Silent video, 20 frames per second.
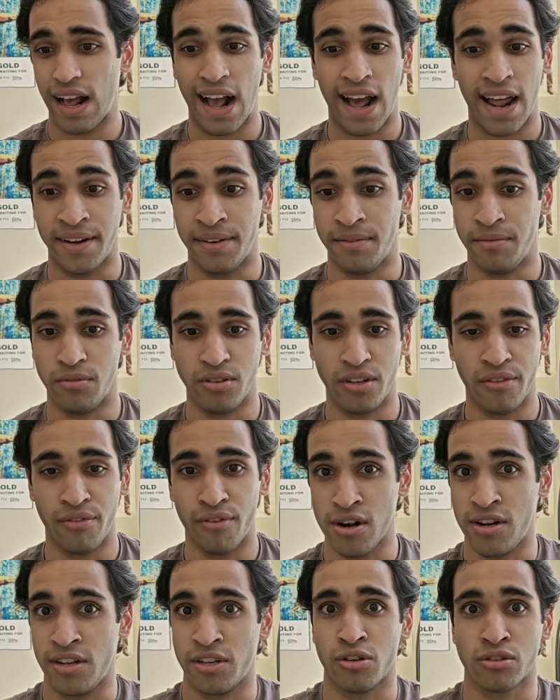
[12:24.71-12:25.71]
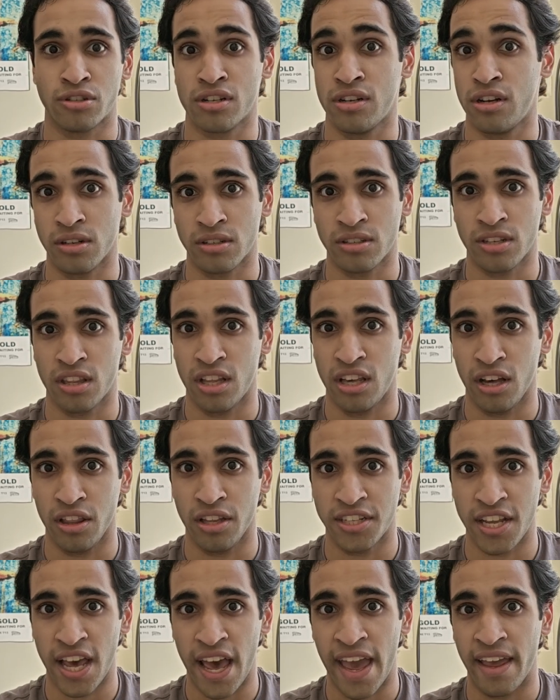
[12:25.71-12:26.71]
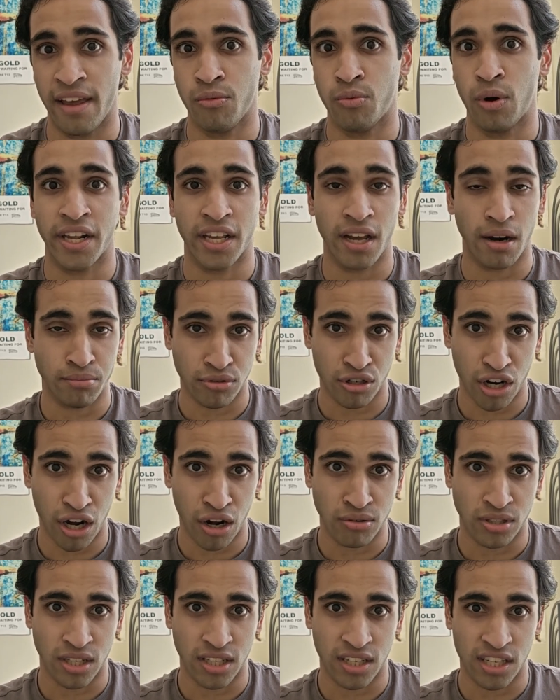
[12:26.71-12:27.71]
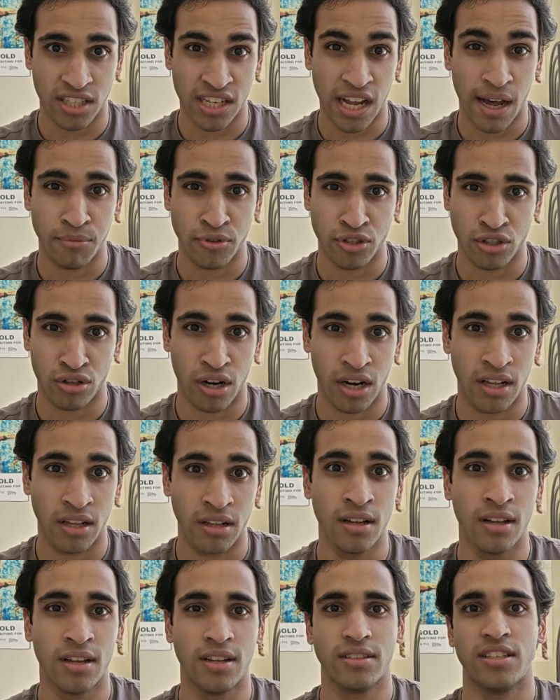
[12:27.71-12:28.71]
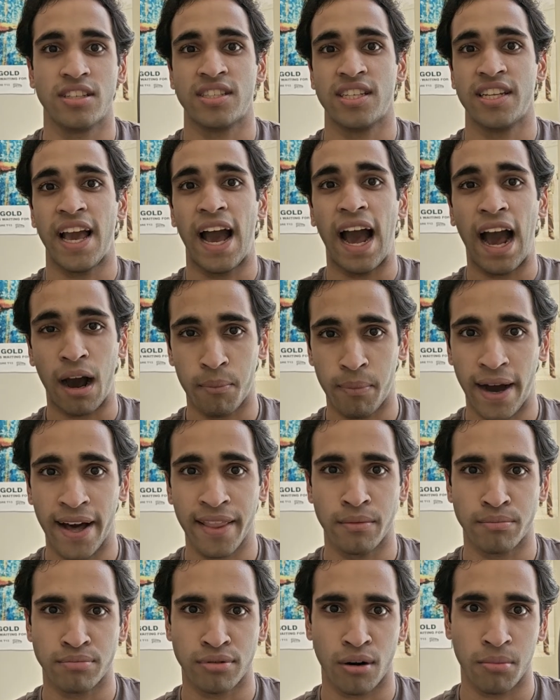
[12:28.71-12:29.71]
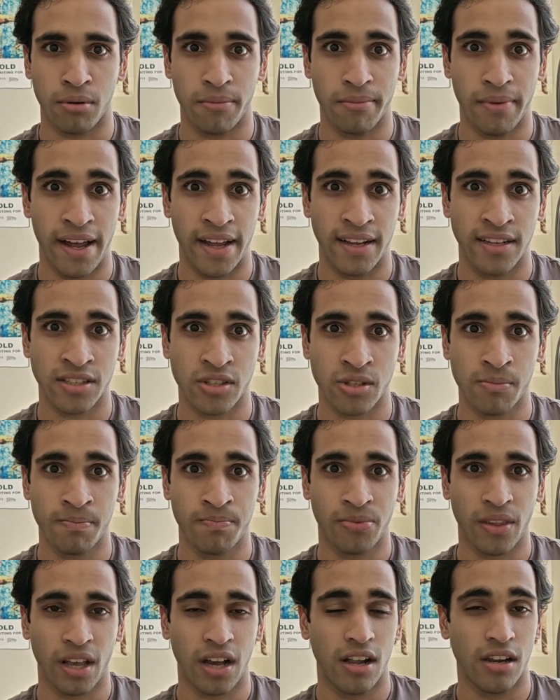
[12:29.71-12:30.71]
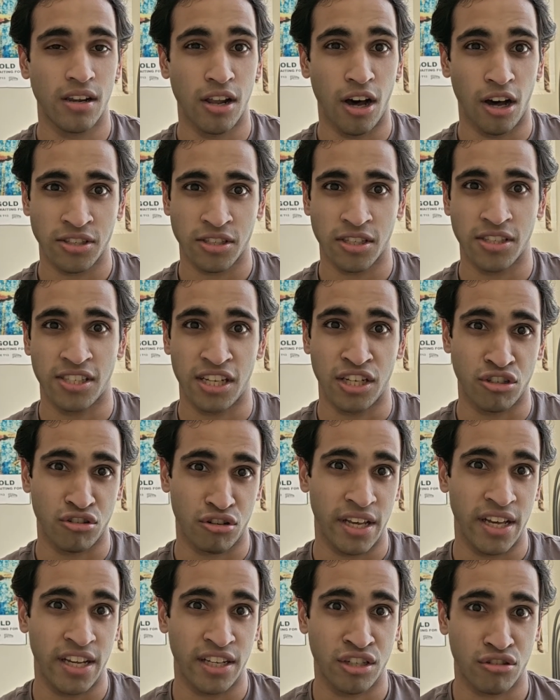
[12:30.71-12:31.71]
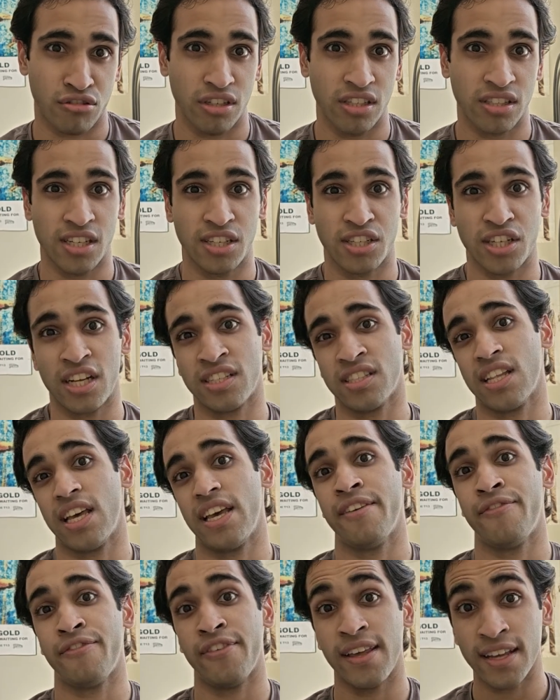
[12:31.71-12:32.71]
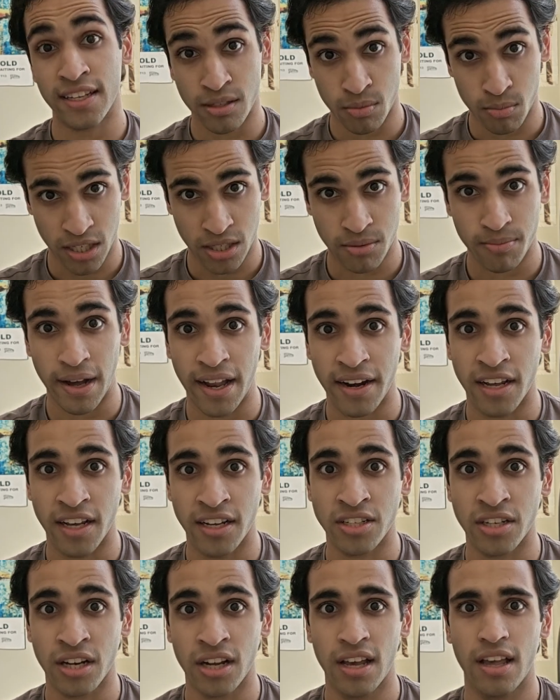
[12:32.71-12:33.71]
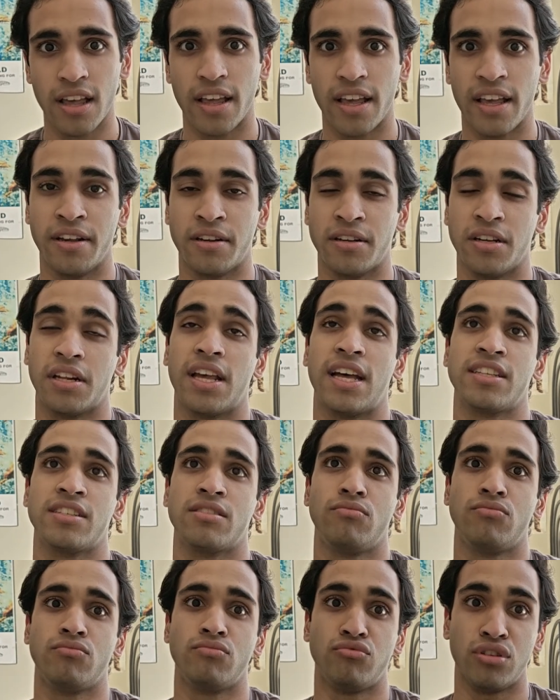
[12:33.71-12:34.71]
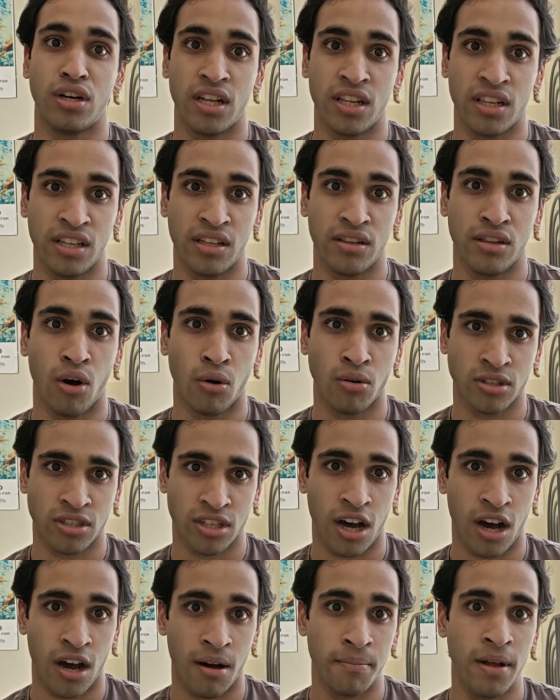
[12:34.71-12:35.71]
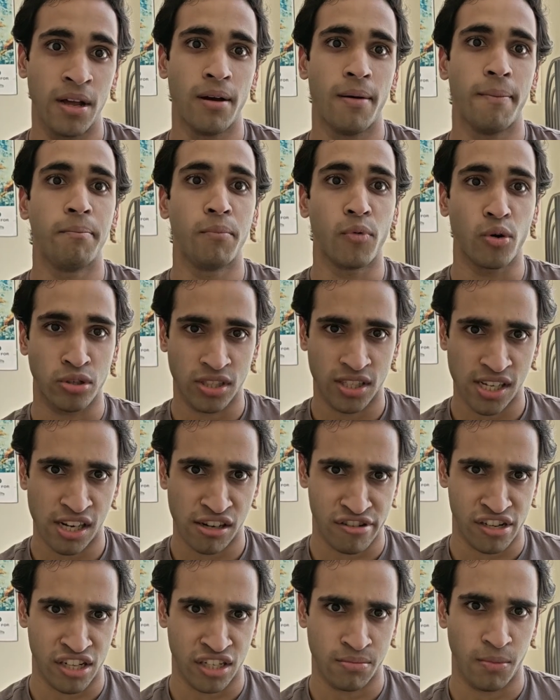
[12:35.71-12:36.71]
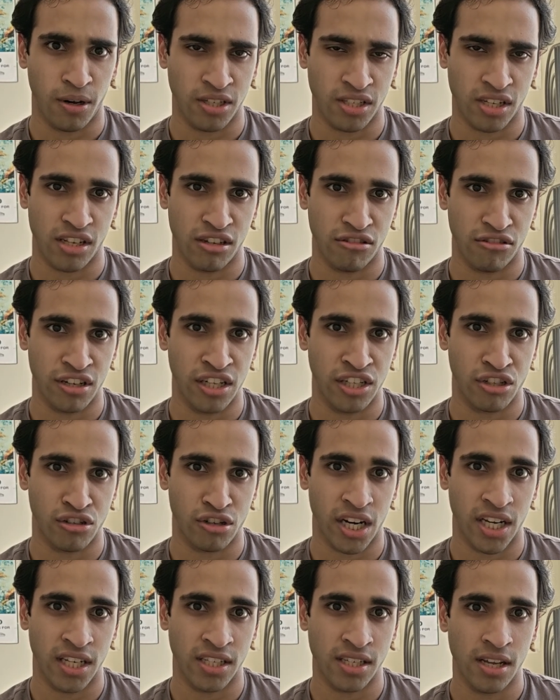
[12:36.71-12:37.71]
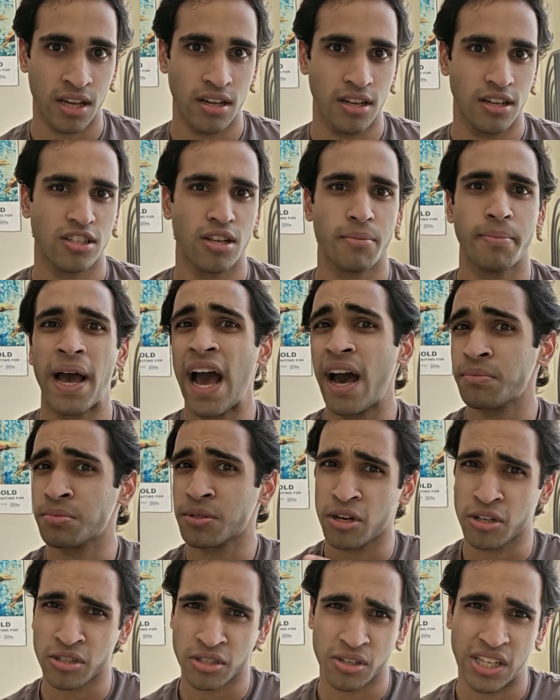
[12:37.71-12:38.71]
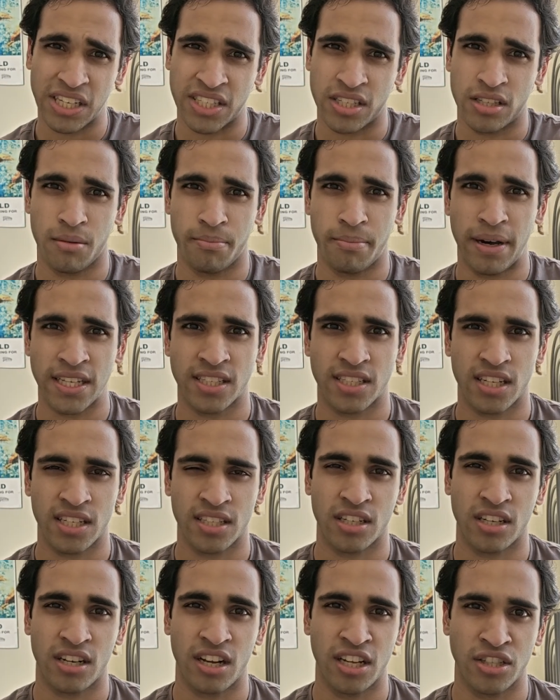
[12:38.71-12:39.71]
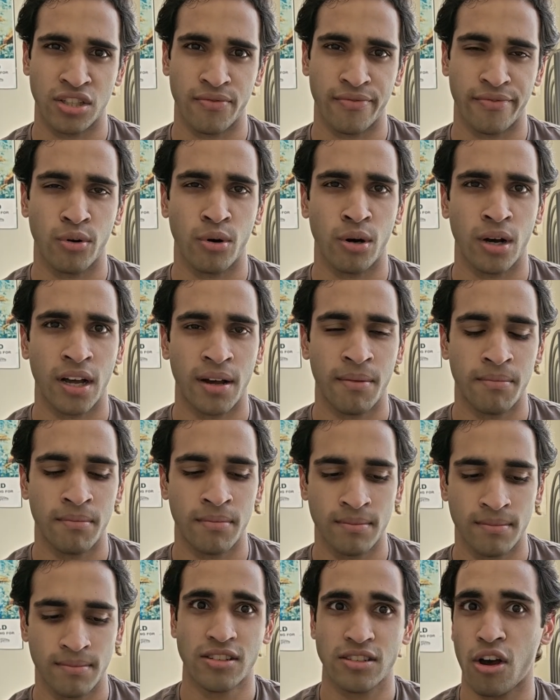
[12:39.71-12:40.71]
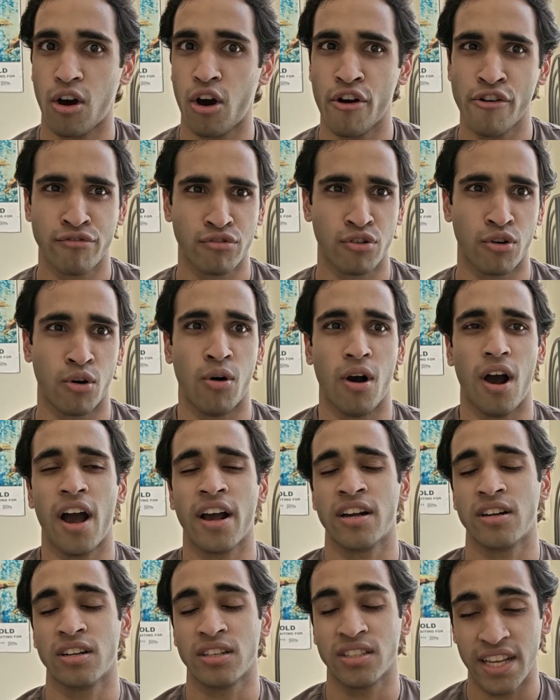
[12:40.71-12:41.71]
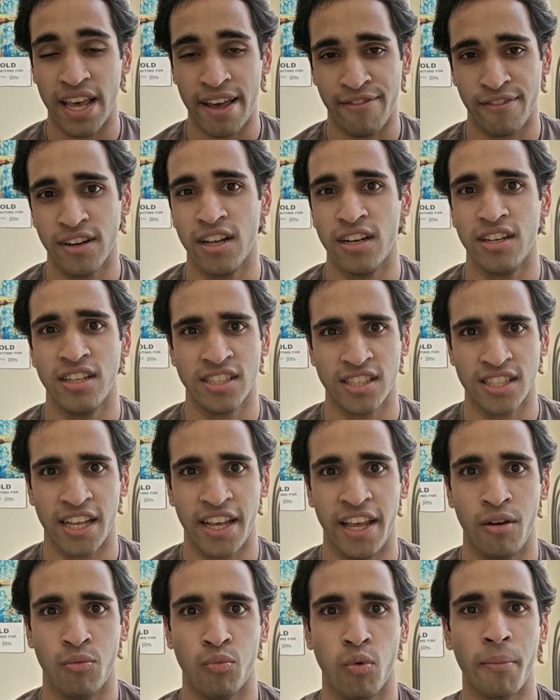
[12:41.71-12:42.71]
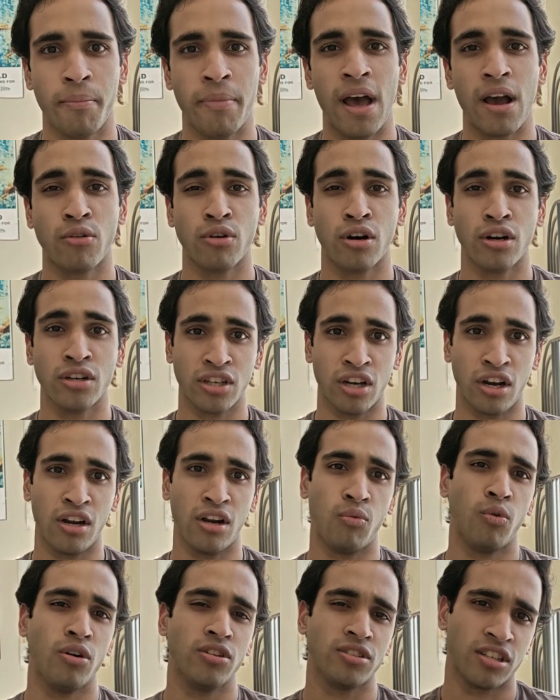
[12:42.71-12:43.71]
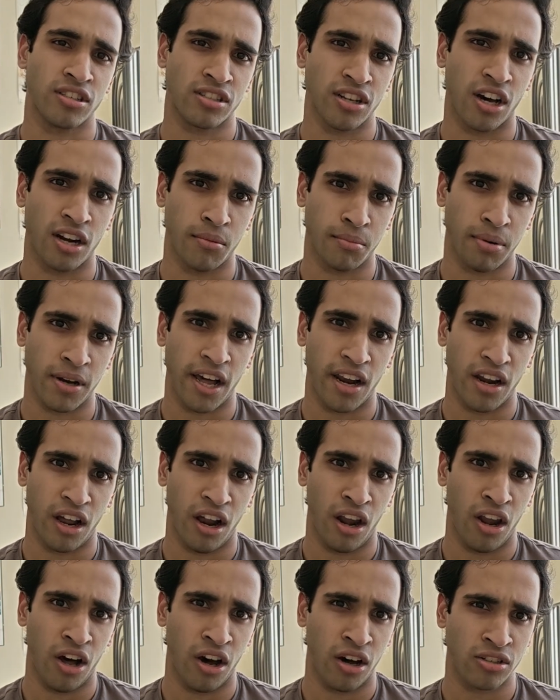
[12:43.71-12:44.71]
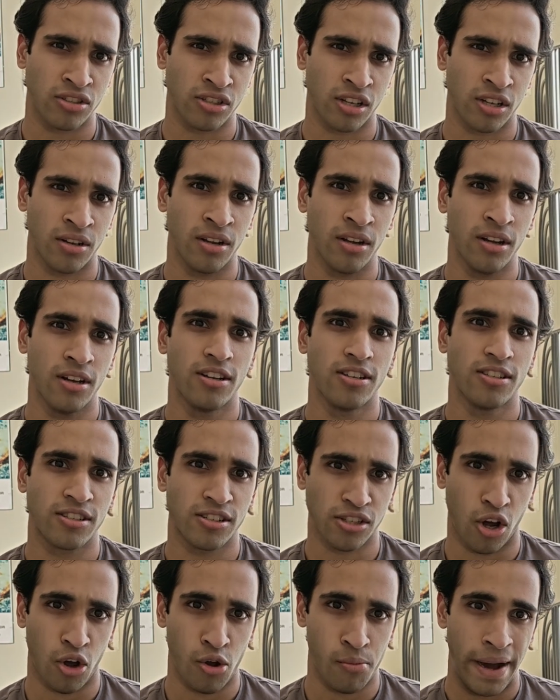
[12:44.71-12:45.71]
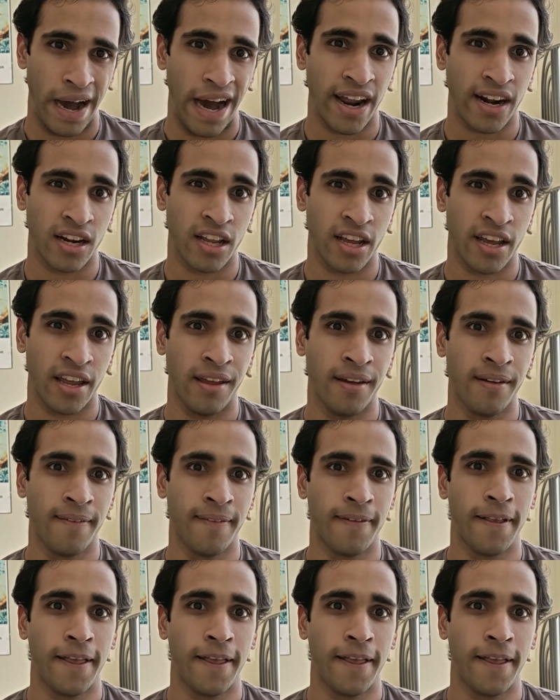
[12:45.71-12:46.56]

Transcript: And you've only got to look to the other day when Gabriel did his hamstring to see how bad the problem is. Larsson's injury history suggests that if he is mismanaged, he could get some really long-term, more serious muscular injuries, so perhaps Arsenal isn't the best destination for him. So overall, I can definitely see why Pep Guardiola wants to sign a player like Larsson so badly.